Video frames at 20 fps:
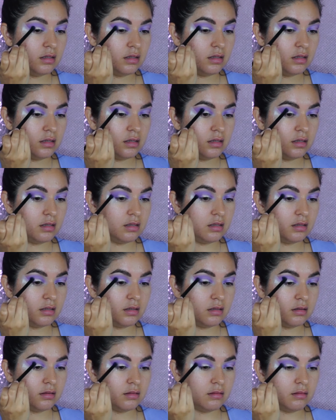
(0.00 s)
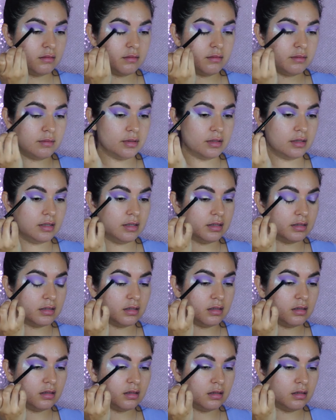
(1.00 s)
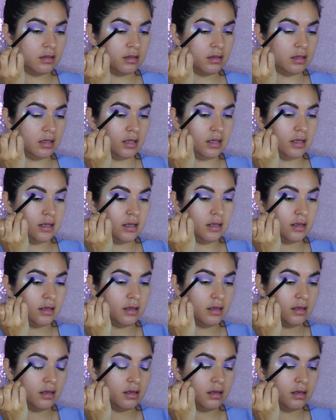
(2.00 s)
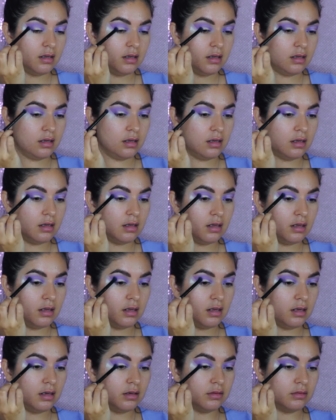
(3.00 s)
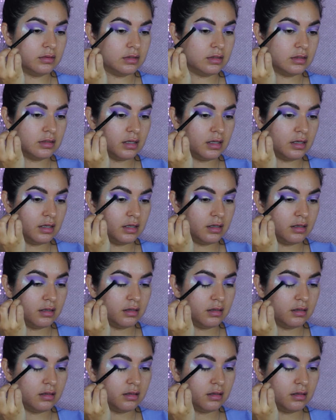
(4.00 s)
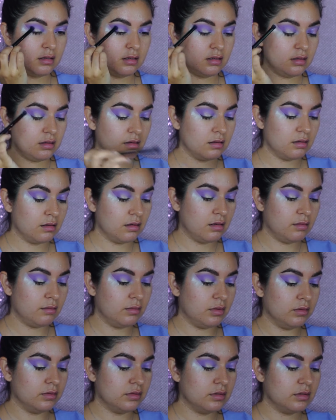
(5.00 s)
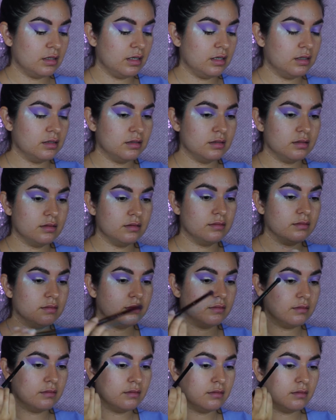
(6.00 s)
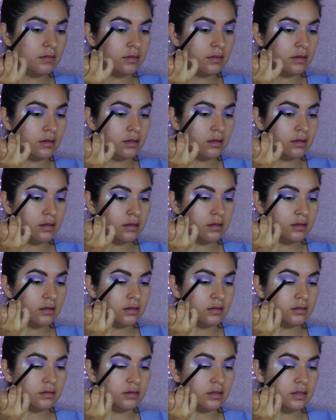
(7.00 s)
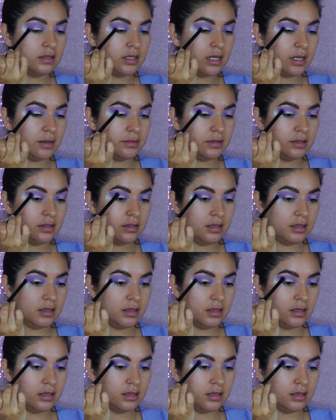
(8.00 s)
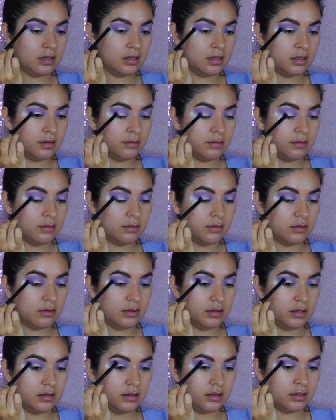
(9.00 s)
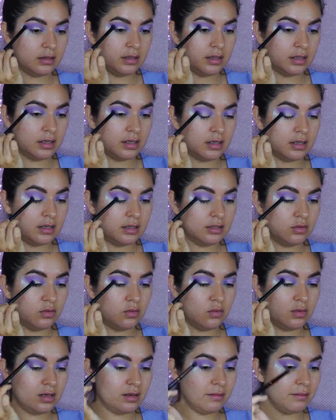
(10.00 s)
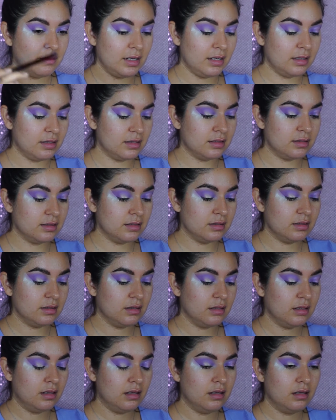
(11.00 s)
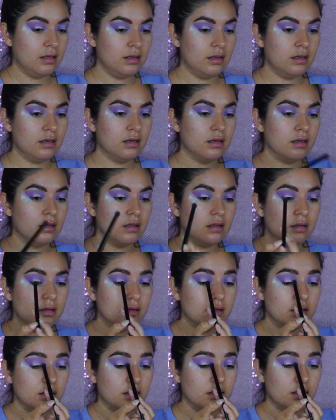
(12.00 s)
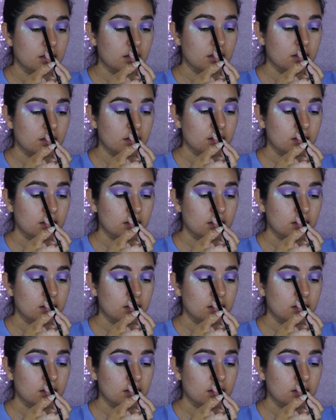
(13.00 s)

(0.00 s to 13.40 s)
and put it on the outside on both sides. So I tapped it again, and I'm going in there again. I don't want to make this look